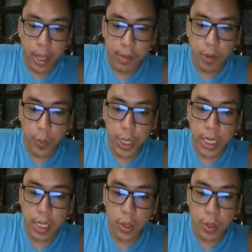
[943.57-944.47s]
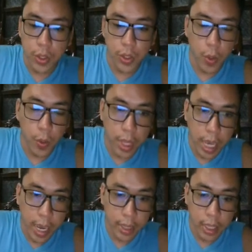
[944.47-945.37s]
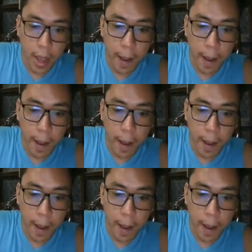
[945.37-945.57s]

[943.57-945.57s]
So we need to show that